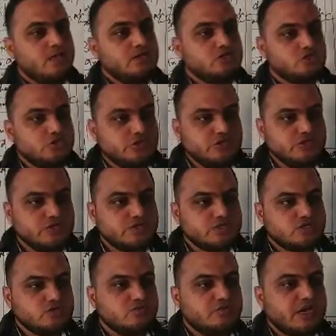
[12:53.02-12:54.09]

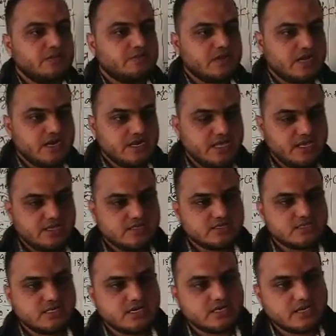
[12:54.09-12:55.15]
Students, so my planning
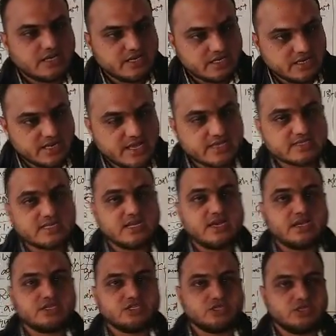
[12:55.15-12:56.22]
is that in next
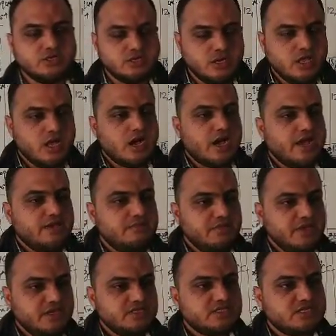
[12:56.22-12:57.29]
lecture I
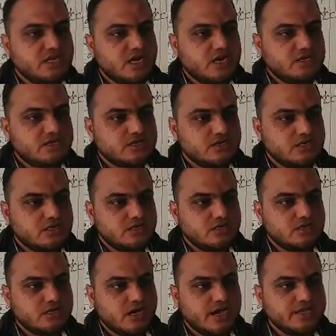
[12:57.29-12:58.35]
may start
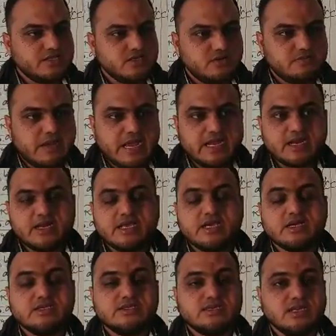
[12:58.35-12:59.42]
either bank
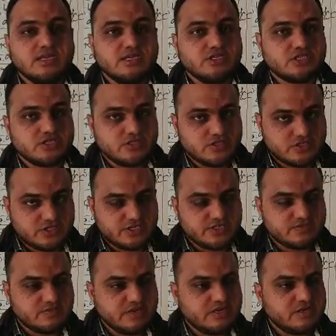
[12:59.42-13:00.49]
reconciliation
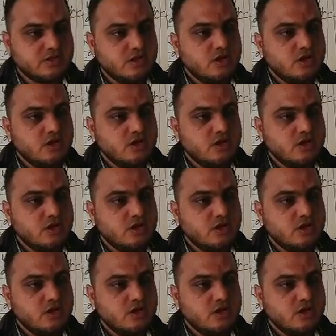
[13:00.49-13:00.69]
statement